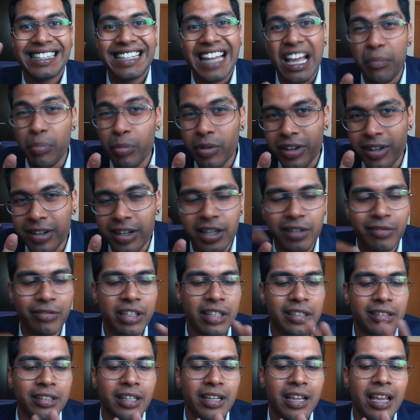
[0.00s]
temporary
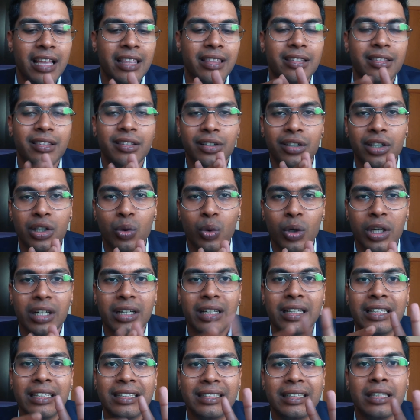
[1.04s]
visa, and the third
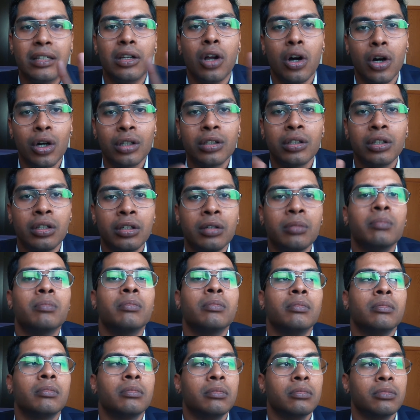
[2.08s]
one is the long-term
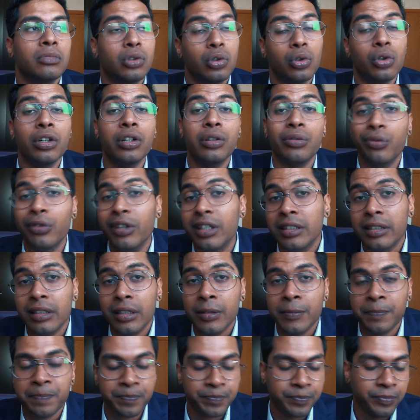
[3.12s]
student
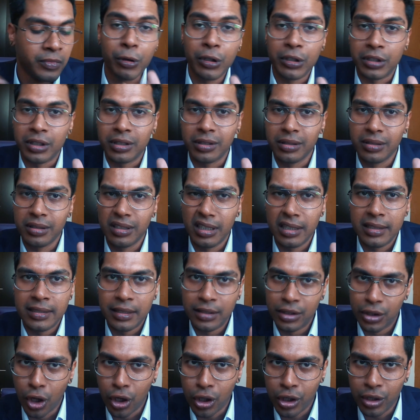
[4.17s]
visa. First is
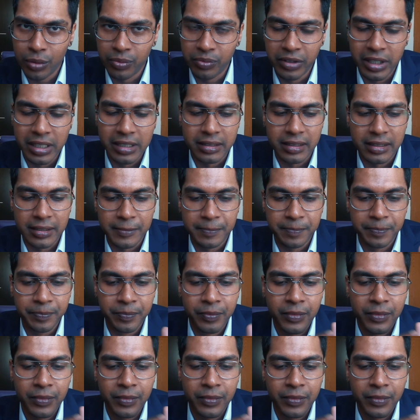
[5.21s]
a short-term visa.